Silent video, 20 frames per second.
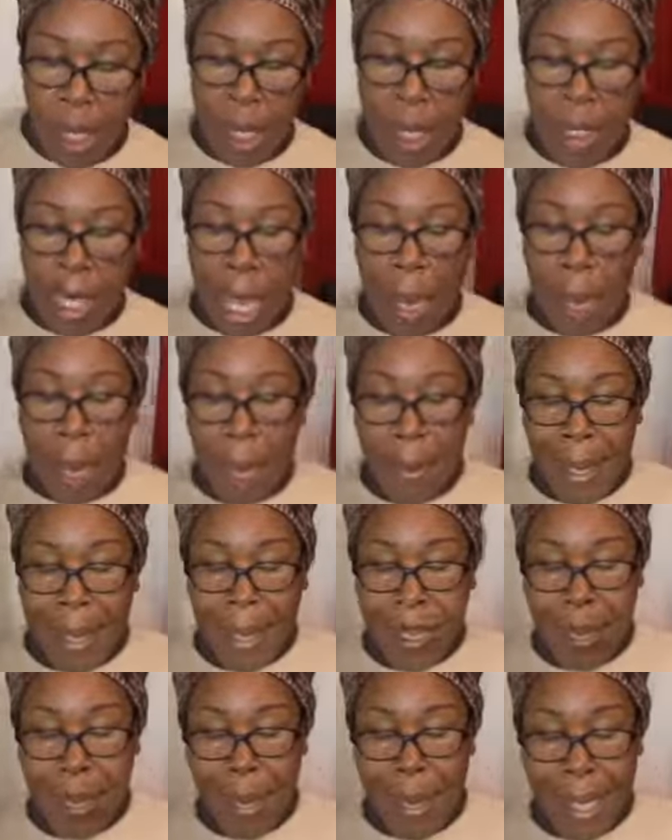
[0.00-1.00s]
There
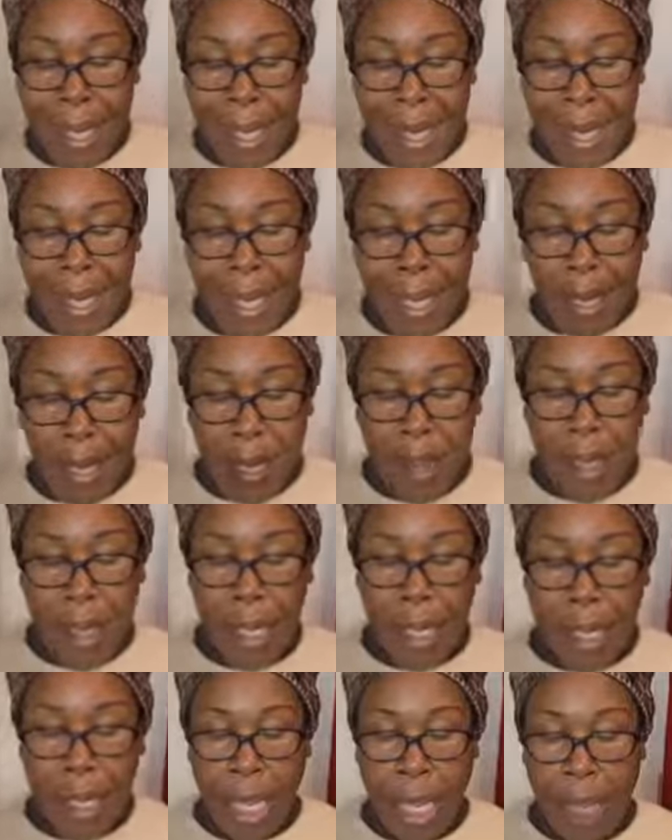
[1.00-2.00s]
must be a living
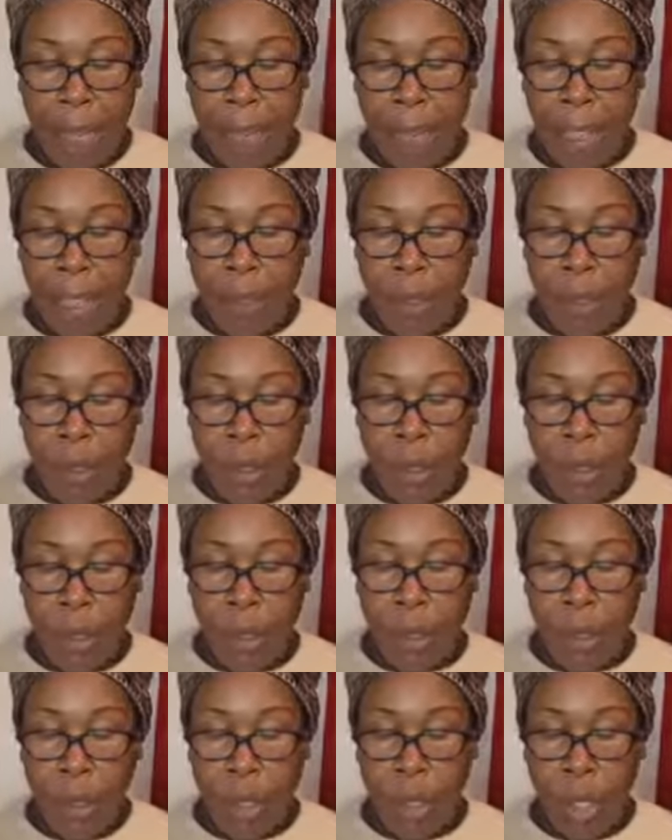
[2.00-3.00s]
connection of the
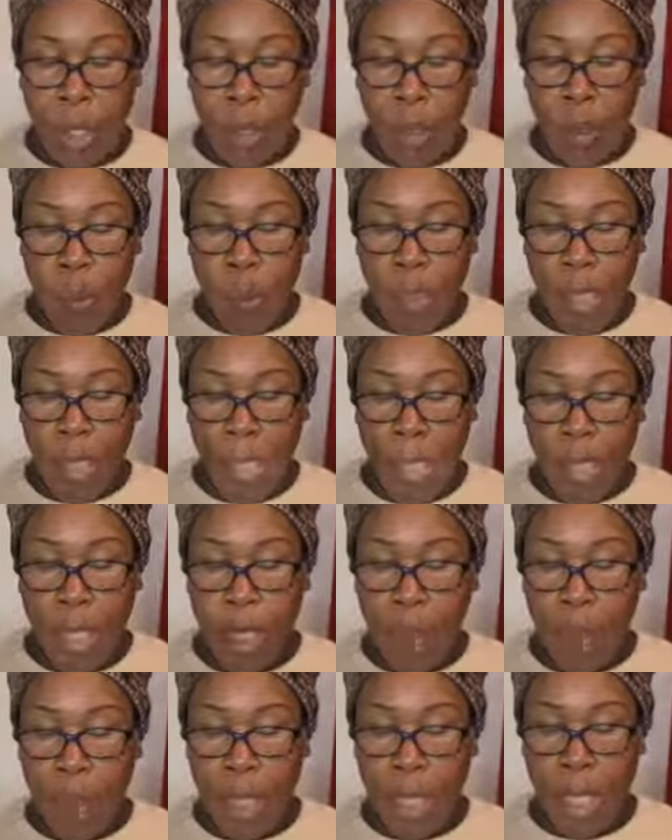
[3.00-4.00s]
soul with
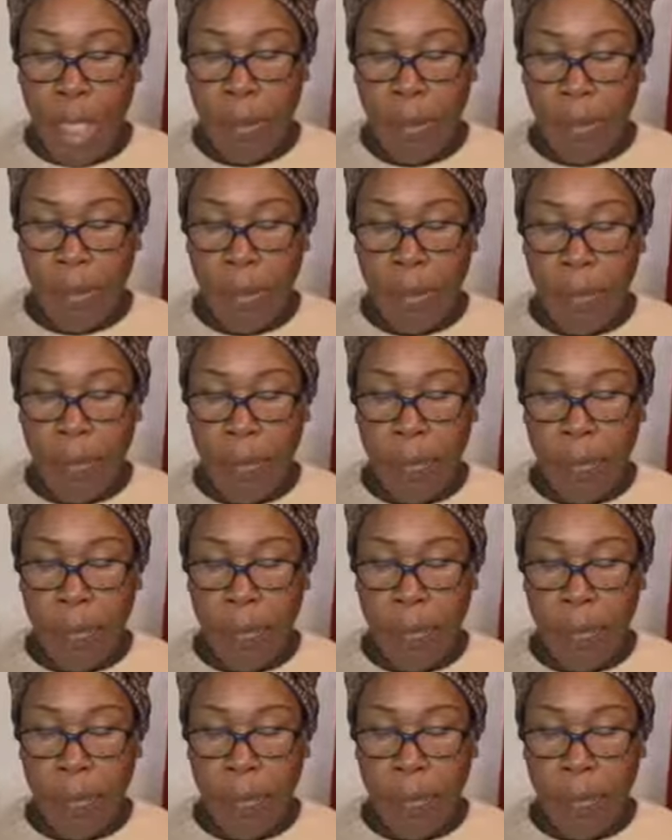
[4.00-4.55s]
its Redeemer.